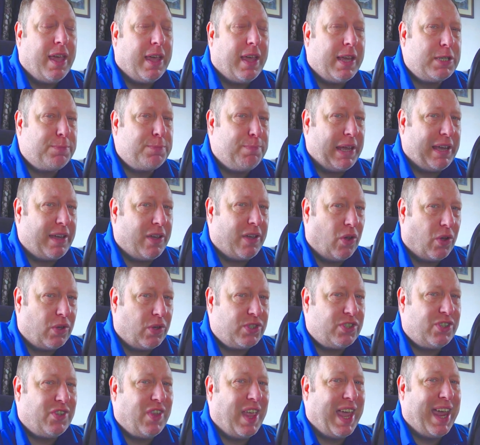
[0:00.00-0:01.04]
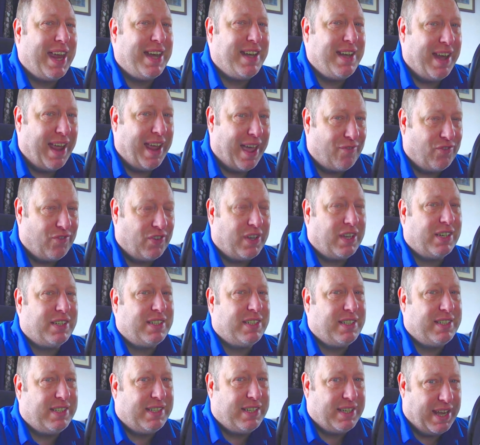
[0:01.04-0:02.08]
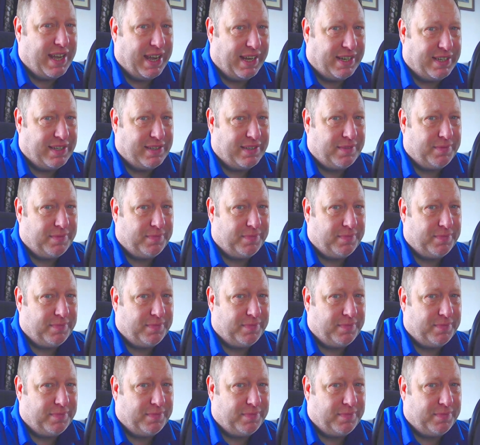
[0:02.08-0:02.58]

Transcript: is because they never did.